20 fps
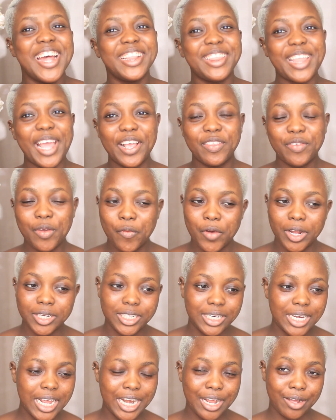Thanks for
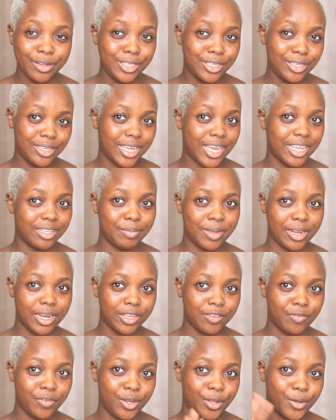watching, and I'll see you guys in my
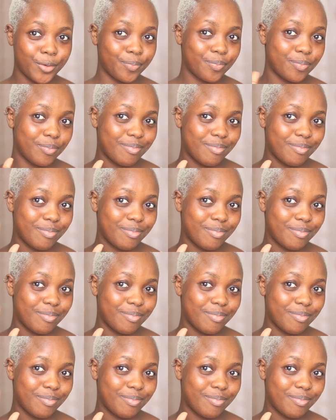next video.